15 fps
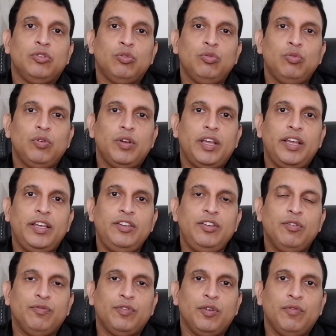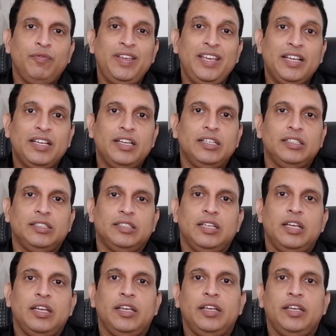through any of your weakness